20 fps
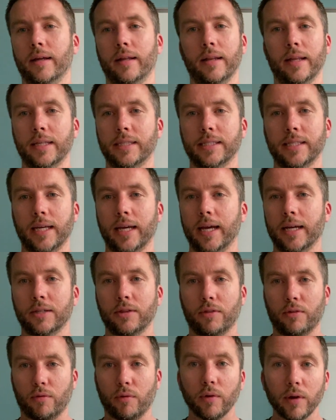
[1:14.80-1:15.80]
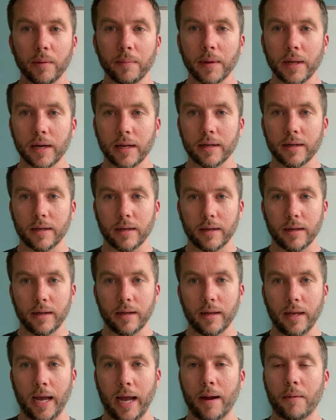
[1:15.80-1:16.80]
let's say, a 3-minute
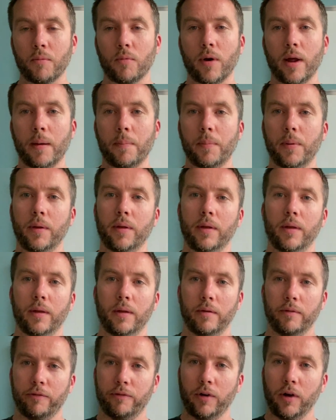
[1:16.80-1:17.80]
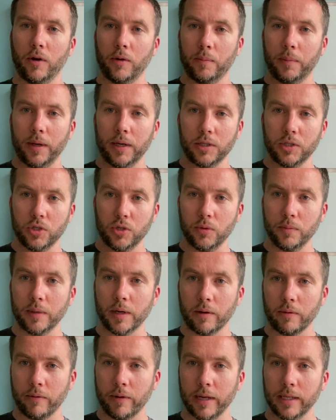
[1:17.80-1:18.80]
AMRAP followed by a
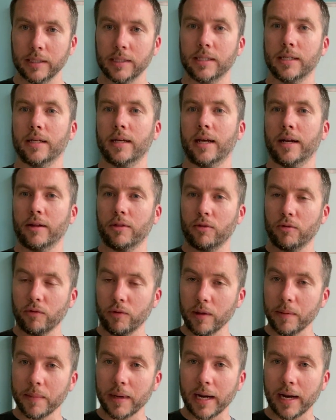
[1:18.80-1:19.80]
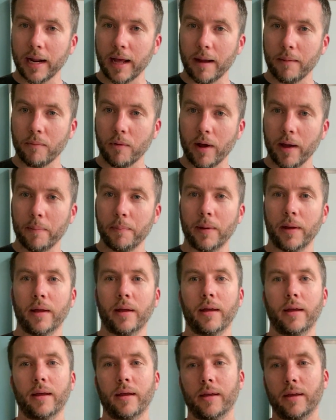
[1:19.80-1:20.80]
2-minute rest and a 3-minute AMRAP.
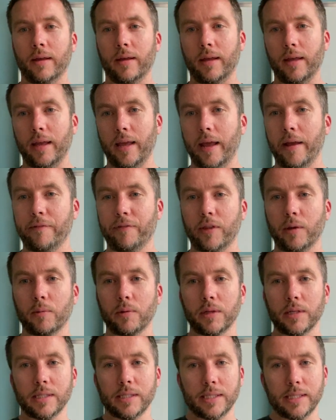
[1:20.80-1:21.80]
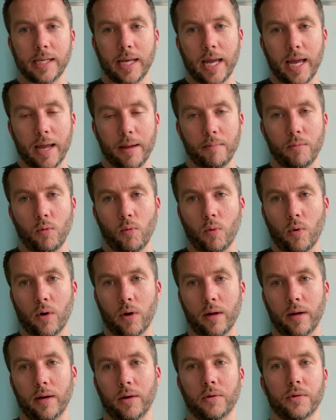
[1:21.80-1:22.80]
If they were the same
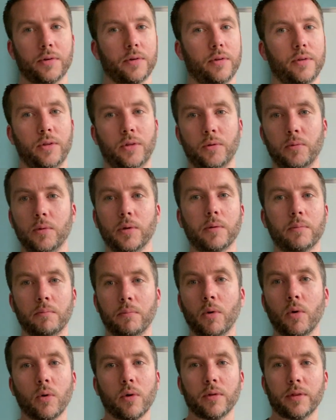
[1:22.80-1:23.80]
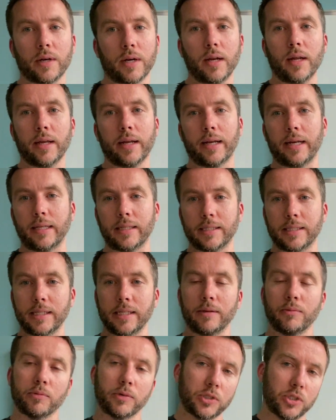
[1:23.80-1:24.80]
workout, you would more than likely
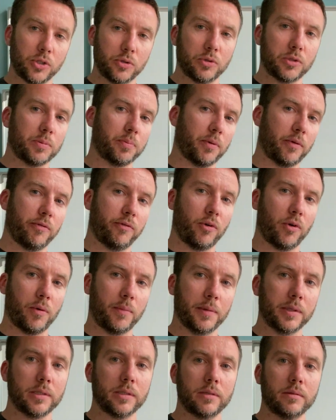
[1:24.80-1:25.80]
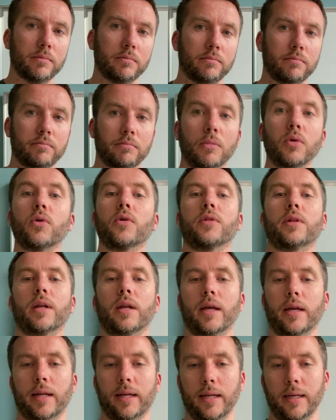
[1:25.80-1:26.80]
see reduced performance, more than
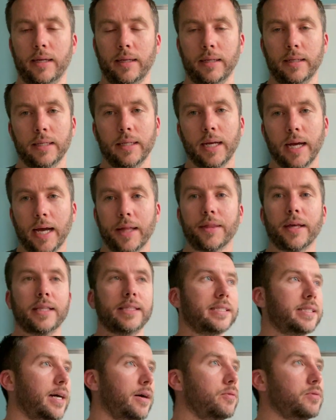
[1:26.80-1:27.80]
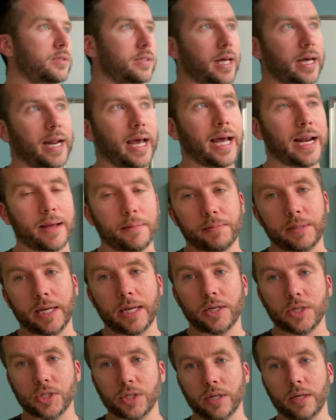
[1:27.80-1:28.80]
likely. And that's down to that
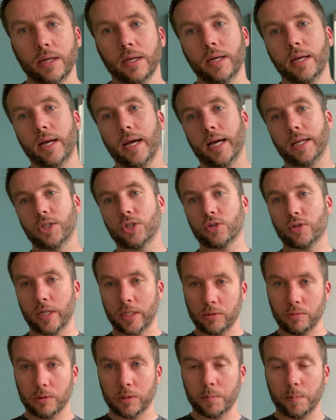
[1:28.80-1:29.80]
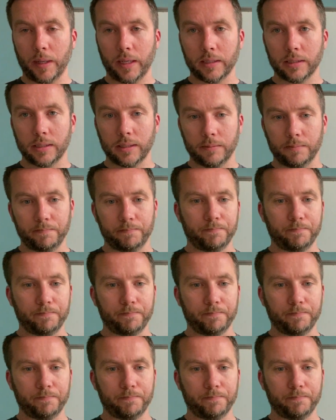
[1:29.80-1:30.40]
adaptation and stress response.